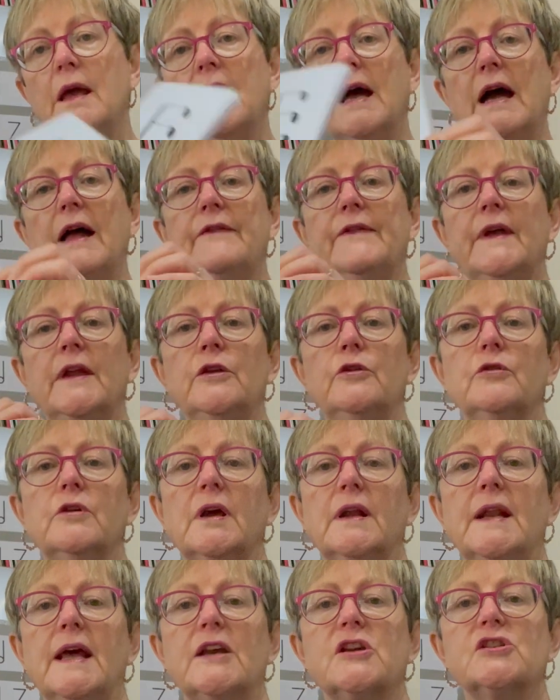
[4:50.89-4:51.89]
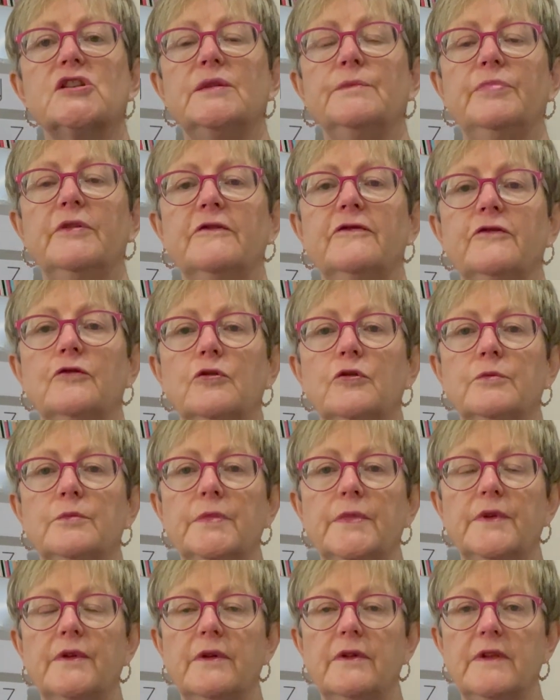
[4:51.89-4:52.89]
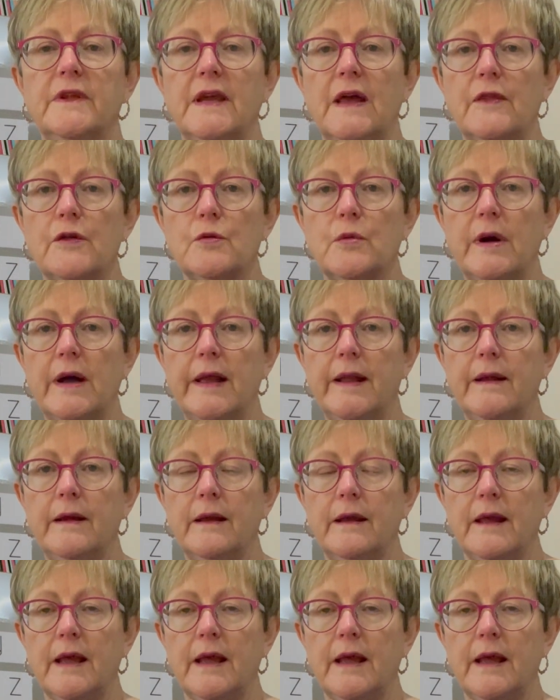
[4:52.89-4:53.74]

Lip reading: and then you can actually perform the other way,